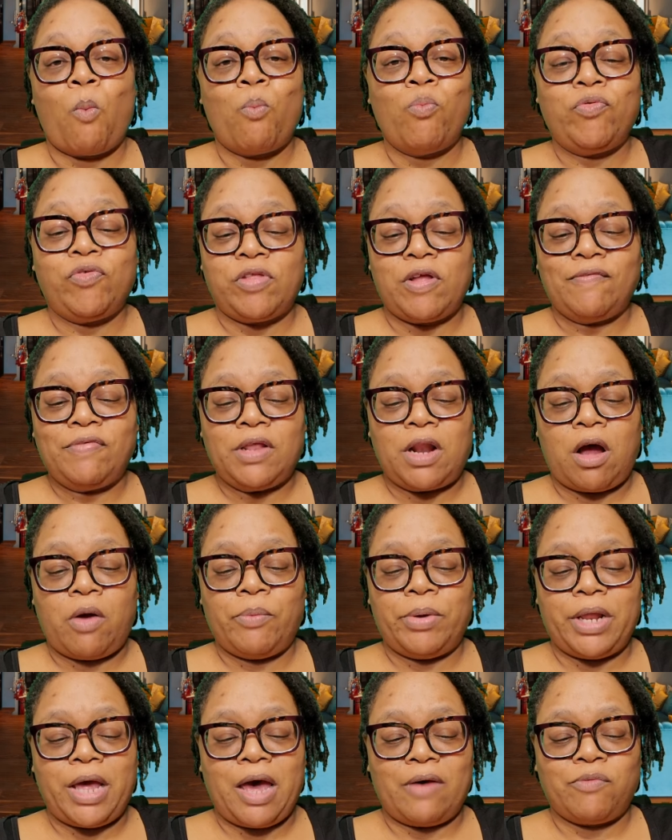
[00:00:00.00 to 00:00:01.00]
stuff that I
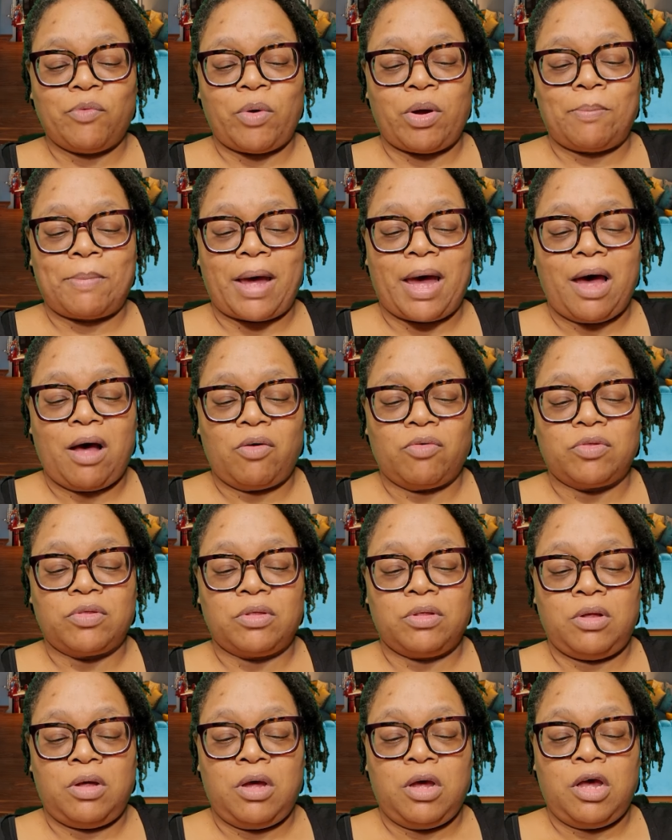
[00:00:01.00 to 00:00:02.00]
already have around my house.
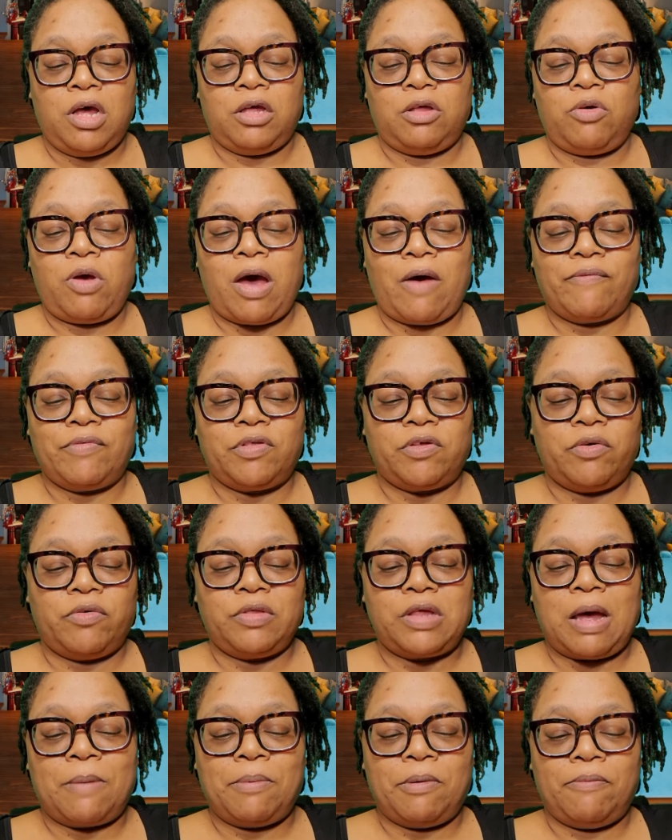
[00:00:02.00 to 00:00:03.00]
You have a certain
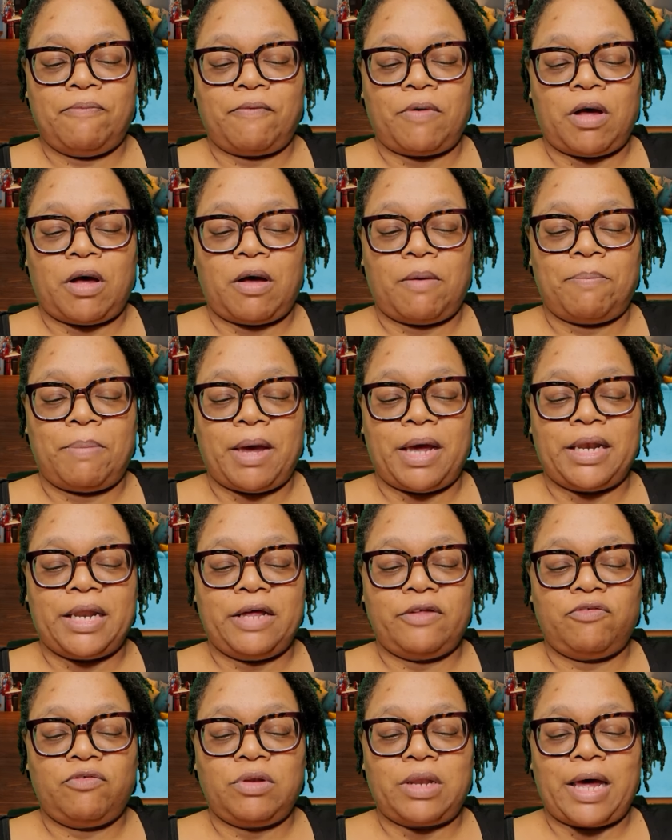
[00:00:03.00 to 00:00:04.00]
type of
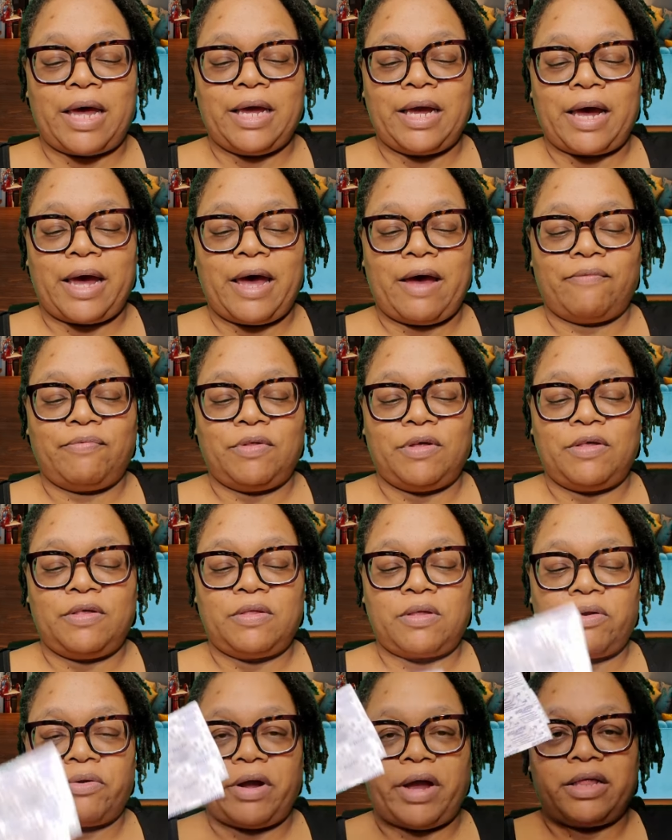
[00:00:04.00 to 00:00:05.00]
band-aid you like. I have these
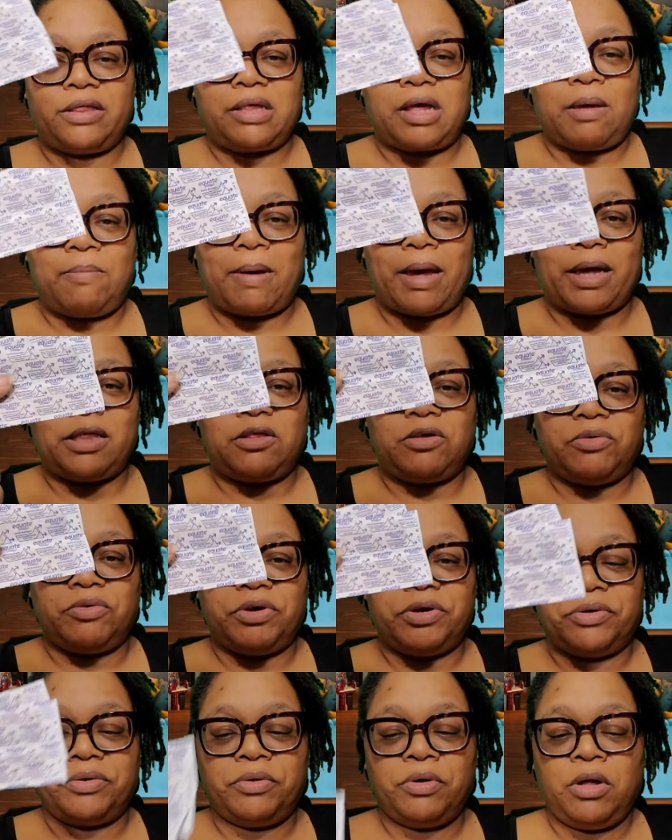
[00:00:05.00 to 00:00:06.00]
that are
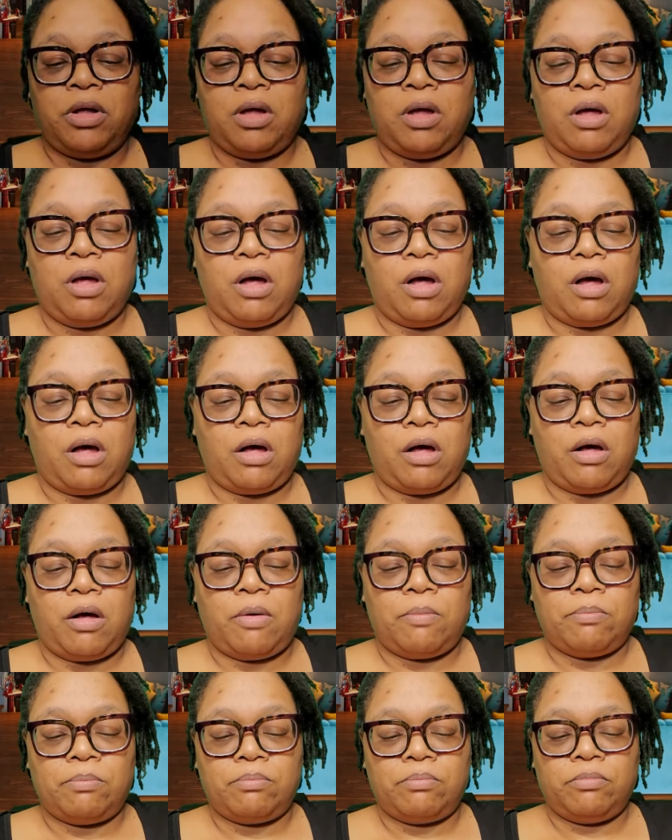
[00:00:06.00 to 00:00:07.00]
antibacterial,
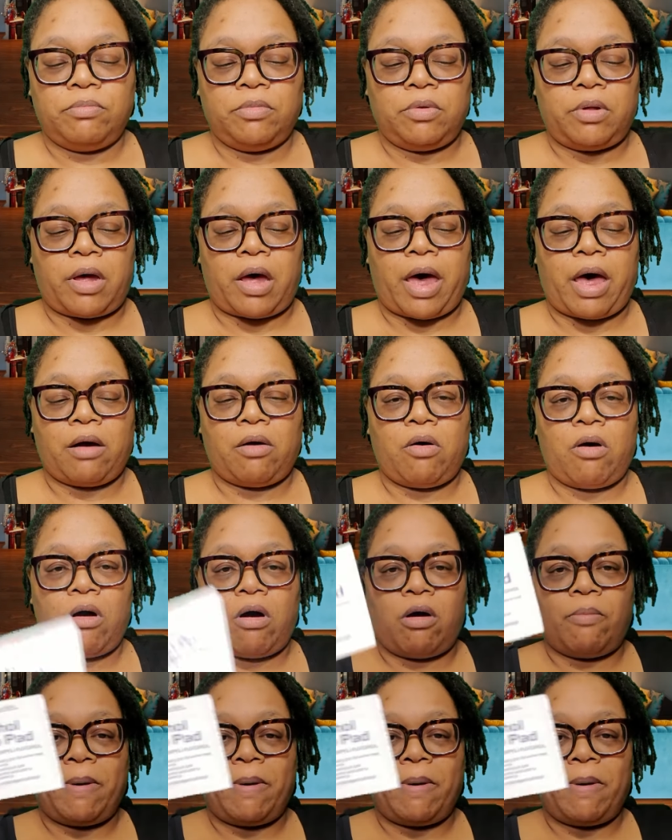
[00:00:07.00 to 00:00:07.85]
alcohol